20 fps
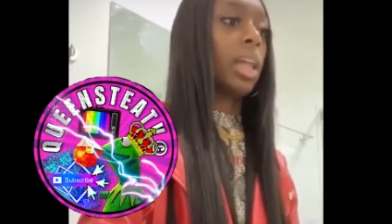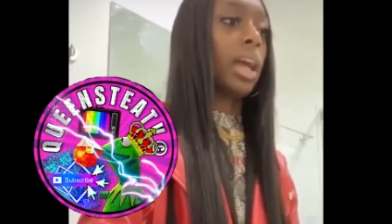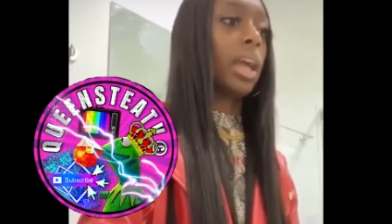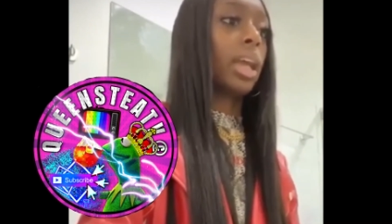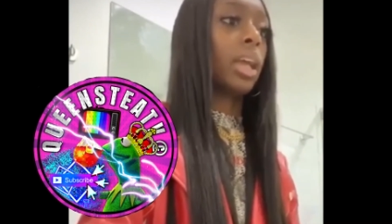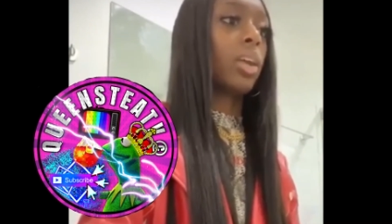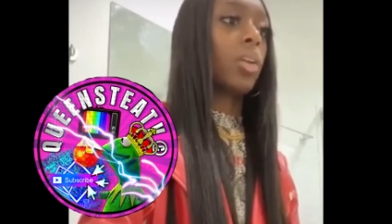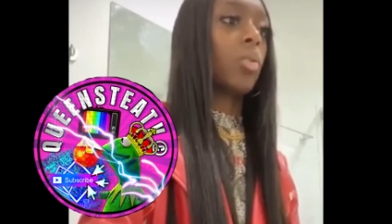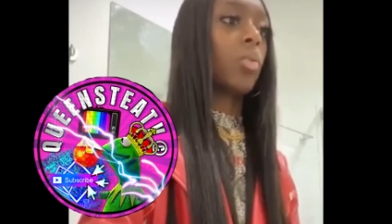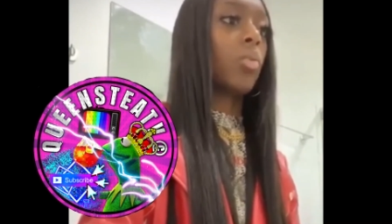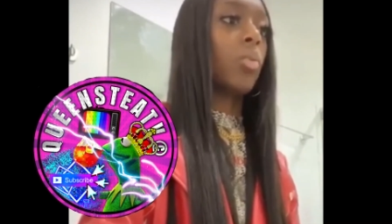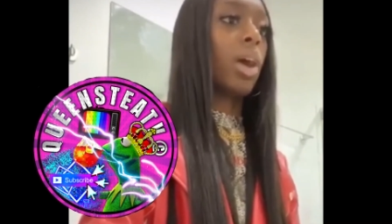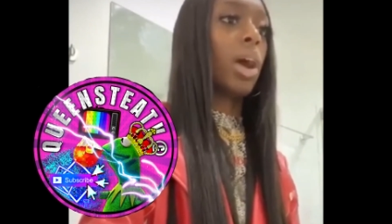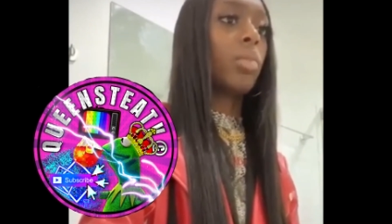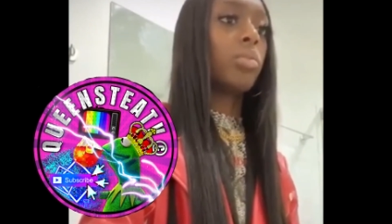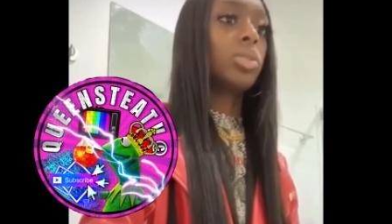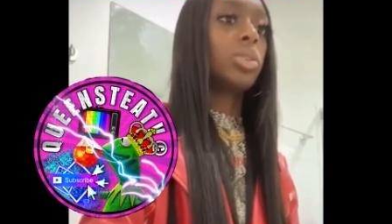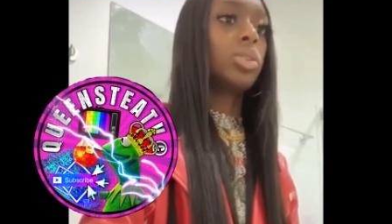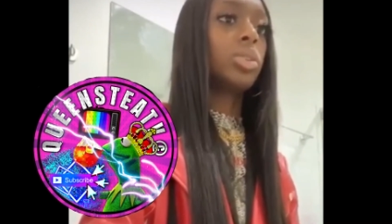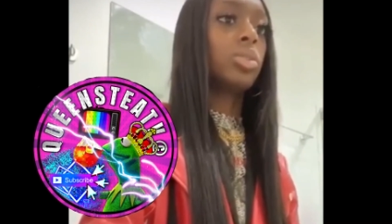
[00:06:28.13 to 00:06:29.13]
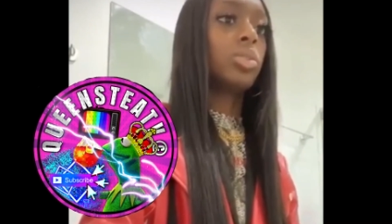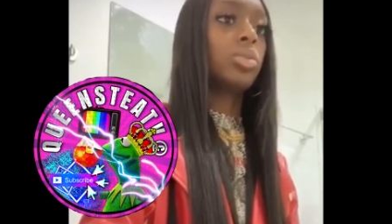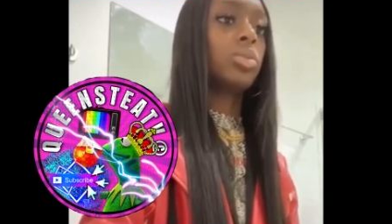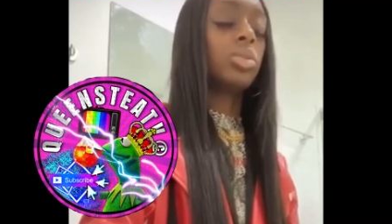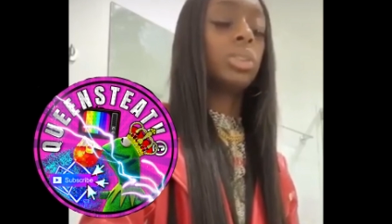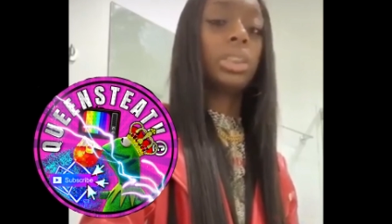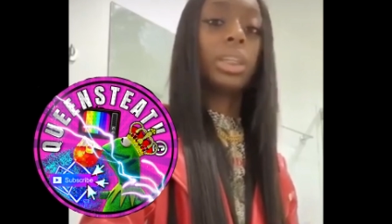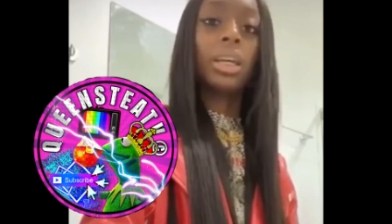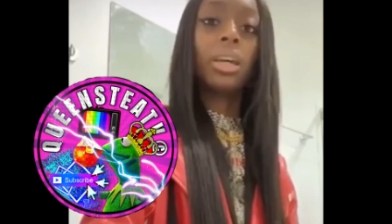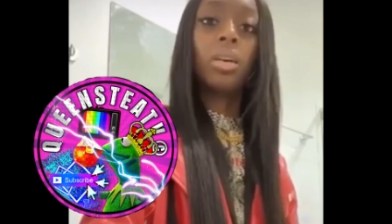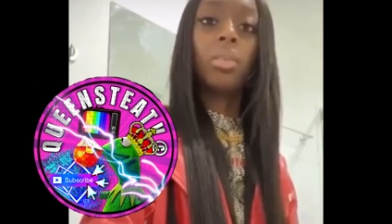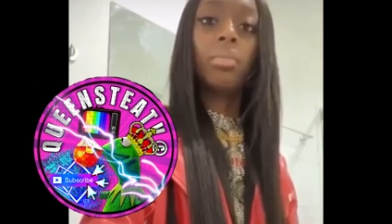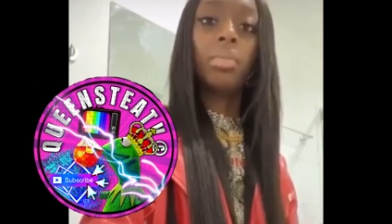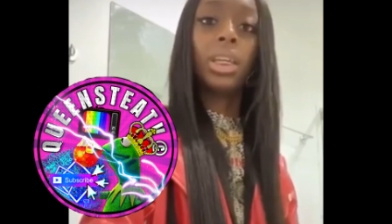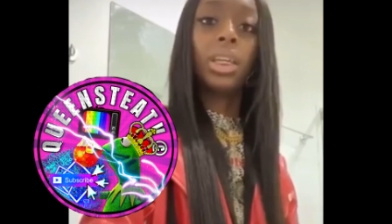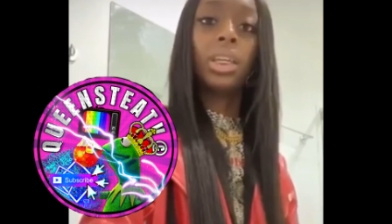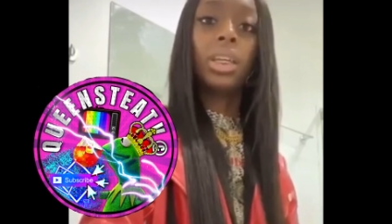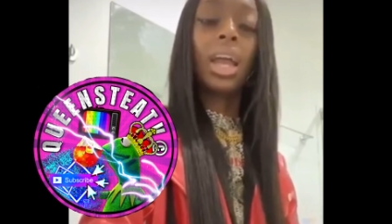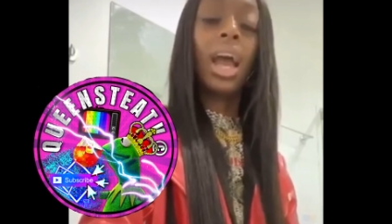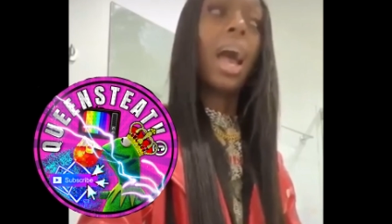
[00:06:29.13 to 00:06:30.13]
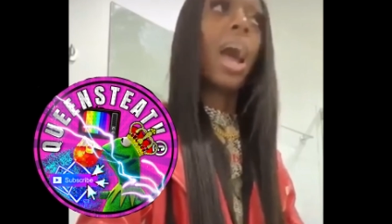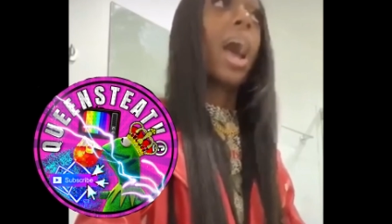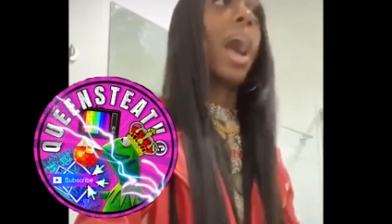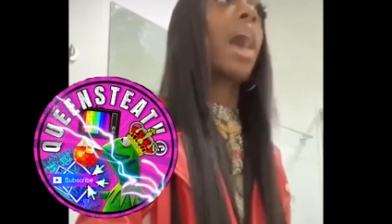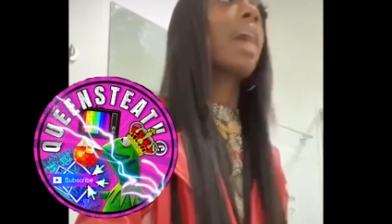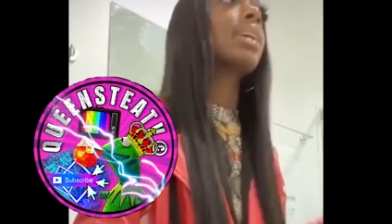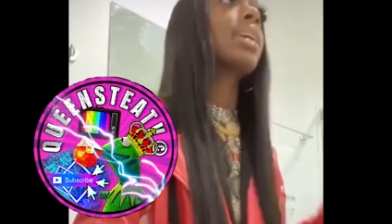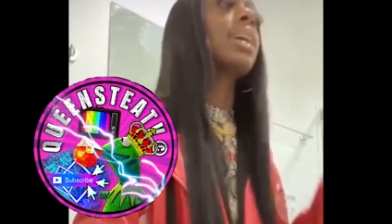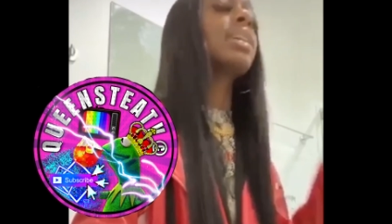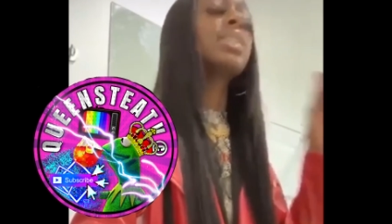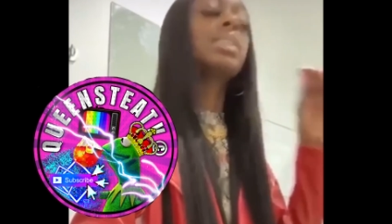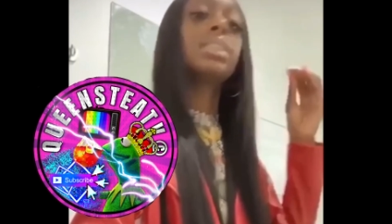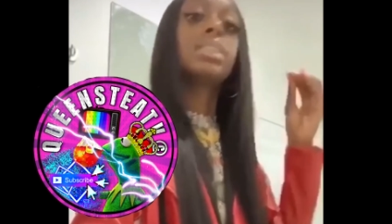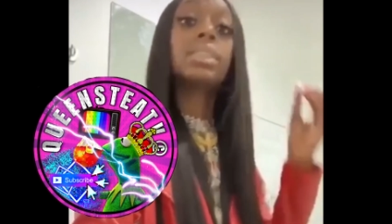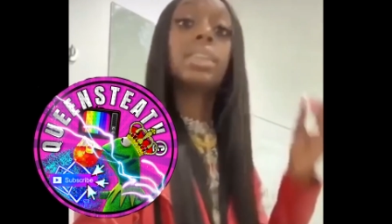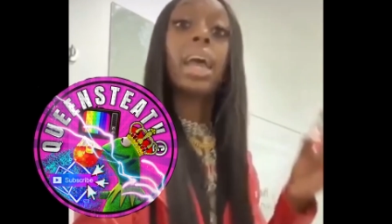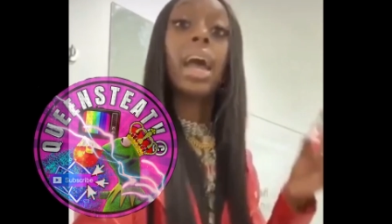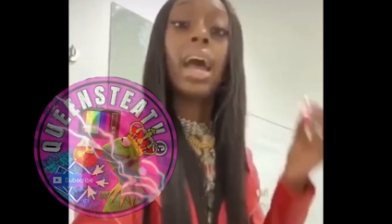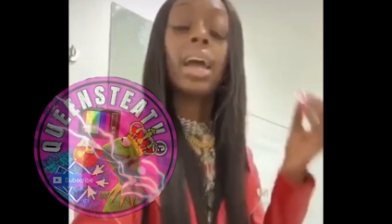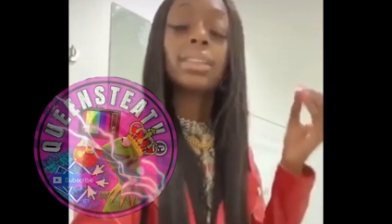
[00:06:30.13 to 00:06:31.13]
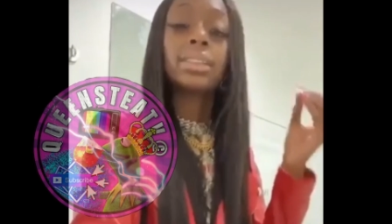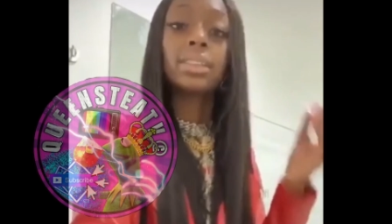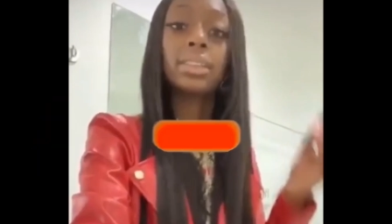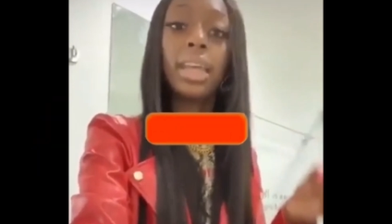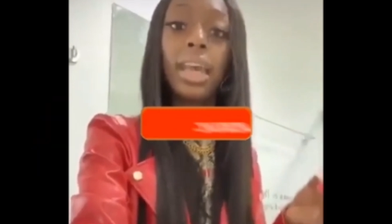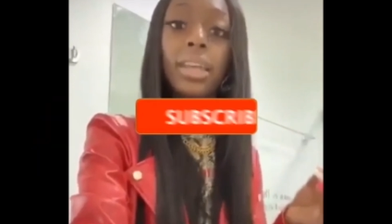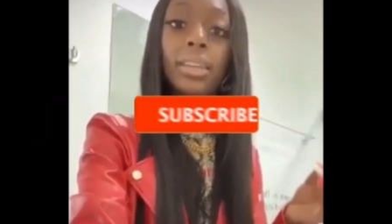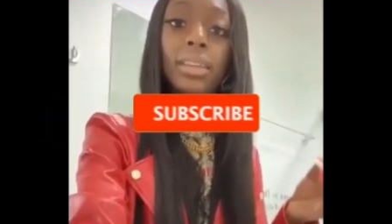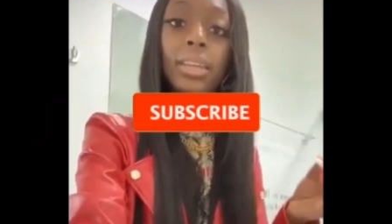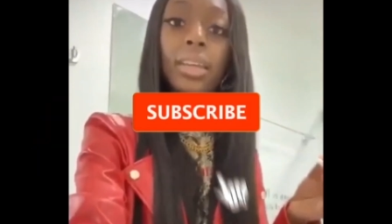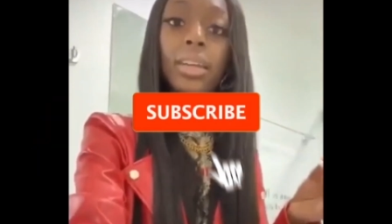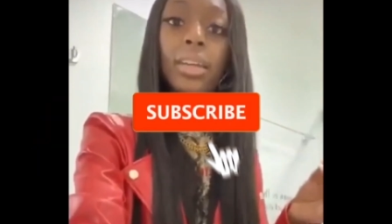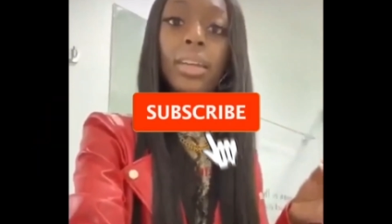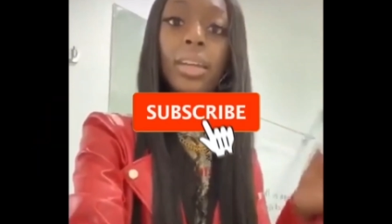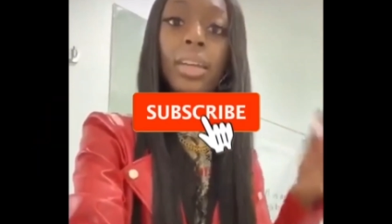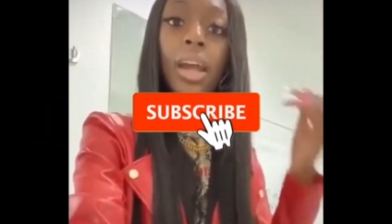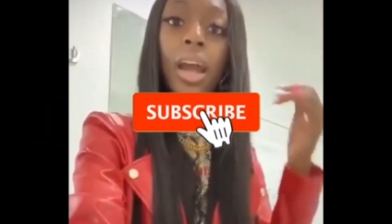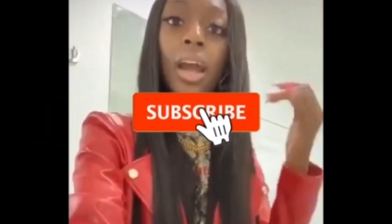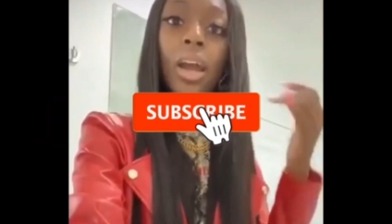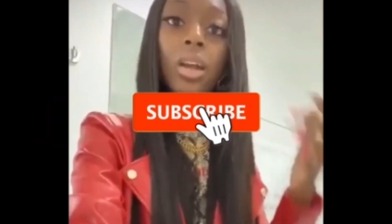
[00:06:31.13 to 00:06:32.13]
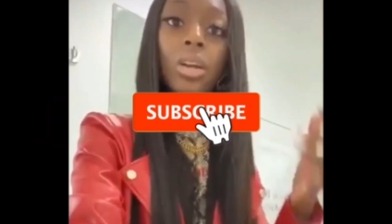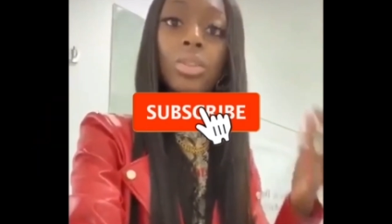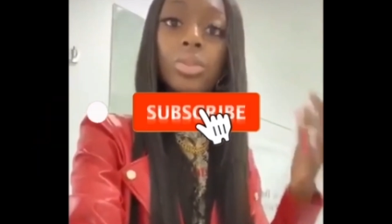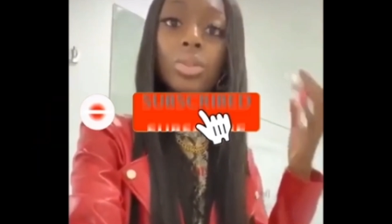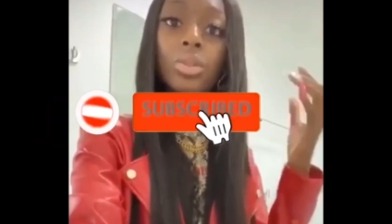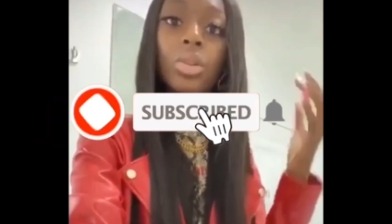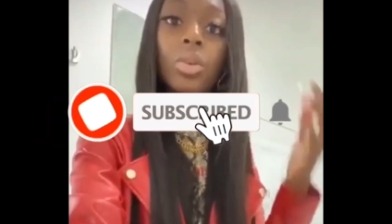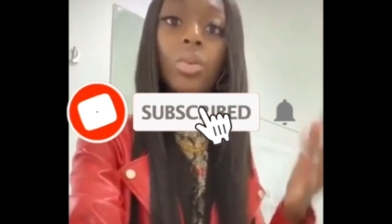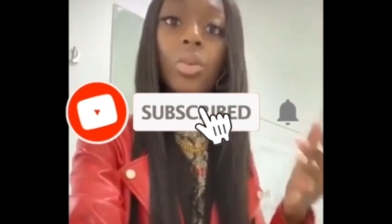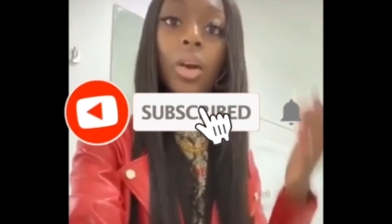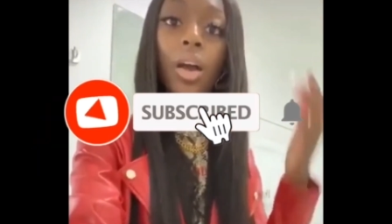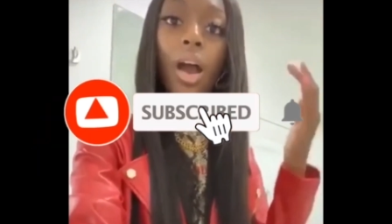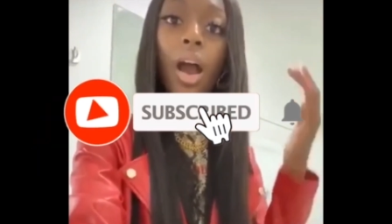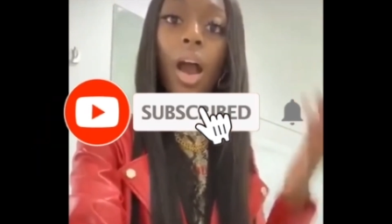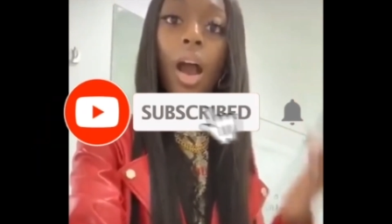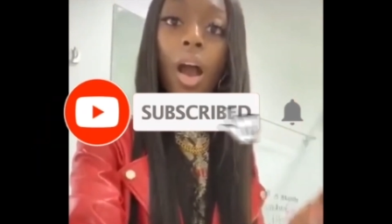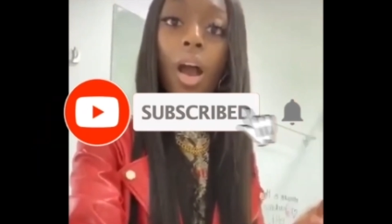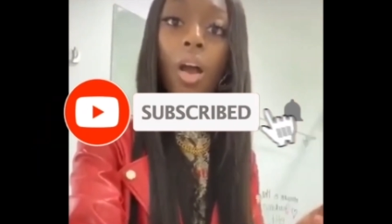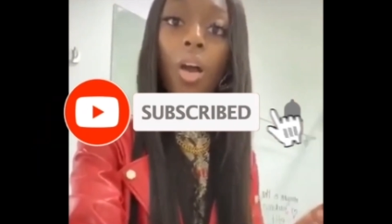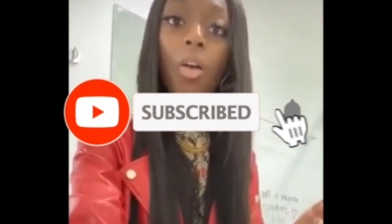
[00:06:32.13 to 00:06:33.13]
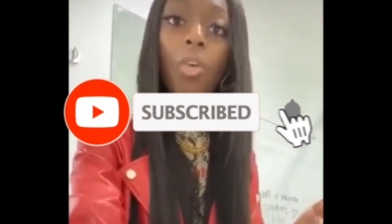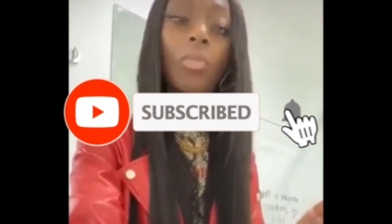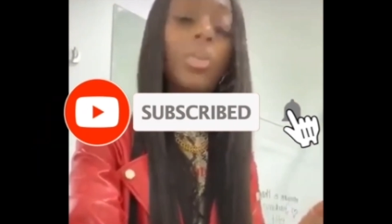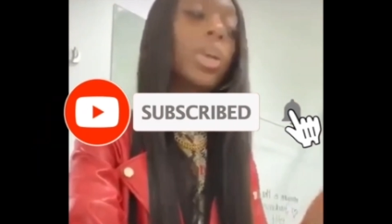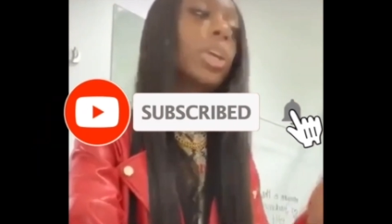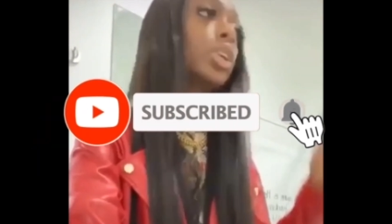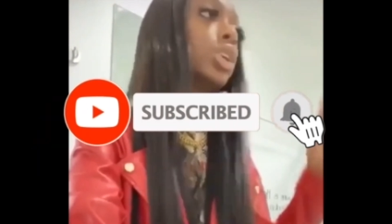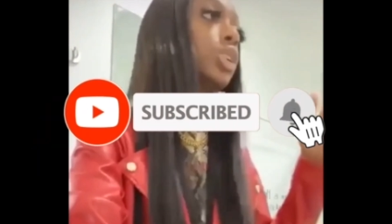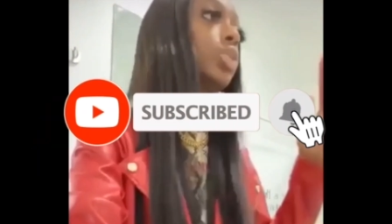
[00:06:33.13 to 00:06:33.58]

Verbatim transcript: Like, why would you tell me? I, I, I just sat, I sat there and I heard you going off.